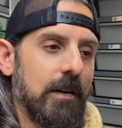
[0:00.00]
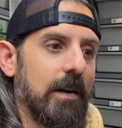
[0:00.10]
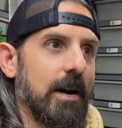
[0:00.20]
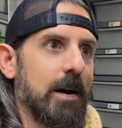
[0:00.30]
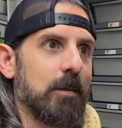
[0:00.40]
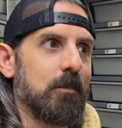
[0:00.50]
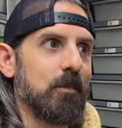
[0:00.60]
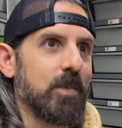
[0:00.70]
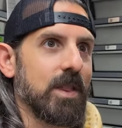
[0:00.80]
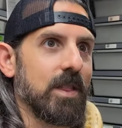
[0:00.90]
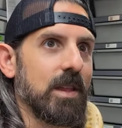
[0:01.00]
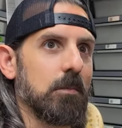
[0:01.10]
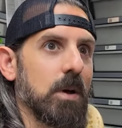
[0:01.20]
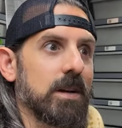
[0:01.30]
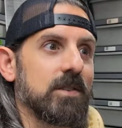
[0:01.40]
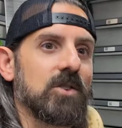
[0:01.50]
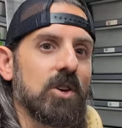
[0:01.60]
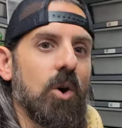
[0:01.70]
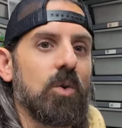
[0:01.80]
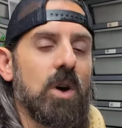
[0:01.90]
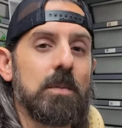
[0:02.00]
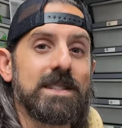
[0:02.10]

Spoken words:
because it's a codom.